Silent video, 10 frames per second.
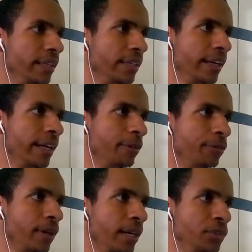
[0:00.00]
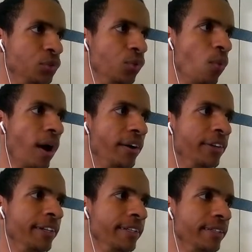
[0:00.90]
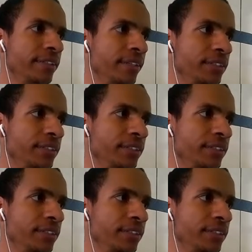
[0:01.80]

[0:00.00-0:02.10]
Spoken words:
I have a do while here, as you